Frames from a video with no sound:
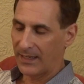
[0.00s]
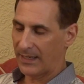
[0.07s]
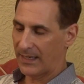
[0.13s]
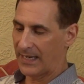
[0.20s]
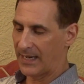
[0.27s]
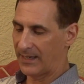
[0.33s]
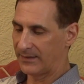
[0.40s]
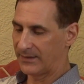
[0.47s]

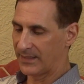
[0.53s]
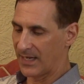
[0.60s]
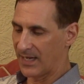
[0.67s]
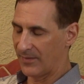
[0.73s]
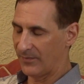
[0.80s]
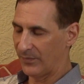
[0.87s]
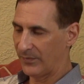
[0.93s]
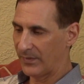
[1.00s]
And
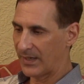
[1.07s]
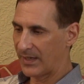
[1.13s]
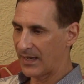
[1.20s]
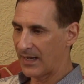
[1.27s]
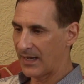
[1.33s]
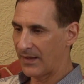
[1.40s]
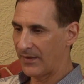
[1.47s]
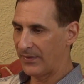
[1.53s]

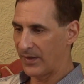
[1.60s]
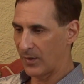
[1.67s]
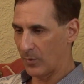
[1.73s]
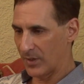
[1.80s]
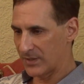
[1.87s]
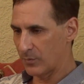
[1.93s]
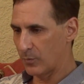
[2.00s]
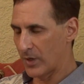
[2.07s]
there
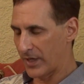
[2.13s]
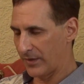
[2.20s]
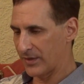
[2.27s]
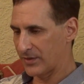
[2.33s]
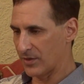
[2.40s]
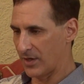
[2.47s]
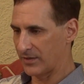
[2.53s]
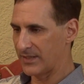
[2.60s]
was one of
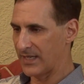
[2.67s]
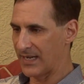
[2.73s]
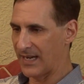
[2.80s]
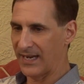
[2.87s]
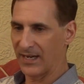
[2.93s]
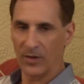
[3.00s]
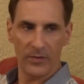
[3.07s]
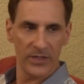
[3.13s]
the songs that I
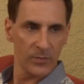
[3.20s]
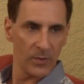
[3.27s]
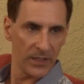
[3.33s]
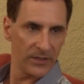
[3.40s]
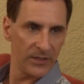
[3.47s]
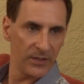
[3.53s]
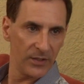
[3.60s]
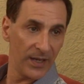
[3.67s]
had always
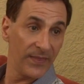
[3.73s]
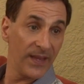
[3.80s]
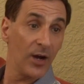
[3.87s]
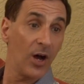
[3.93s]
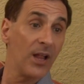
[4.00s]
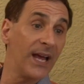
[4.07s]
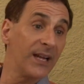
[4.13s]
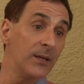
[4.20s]
wanted to do, and they
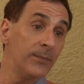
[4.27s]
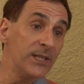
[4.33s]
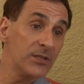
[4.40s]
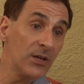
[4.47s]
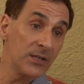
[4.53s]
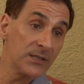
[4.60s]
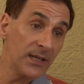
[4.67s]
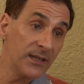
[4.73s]
all had to be
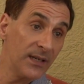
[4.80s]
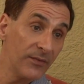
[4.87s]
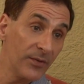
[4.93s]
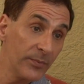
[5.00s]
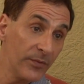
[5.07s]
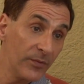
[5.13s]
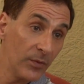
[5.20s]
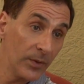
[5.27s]
songs I'd
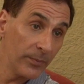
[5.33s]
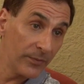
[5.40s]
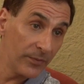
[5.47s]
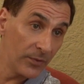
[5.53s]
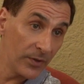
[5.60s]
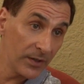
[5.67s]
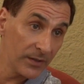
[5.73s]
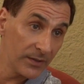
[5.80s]
never performed
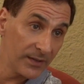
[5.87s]
before.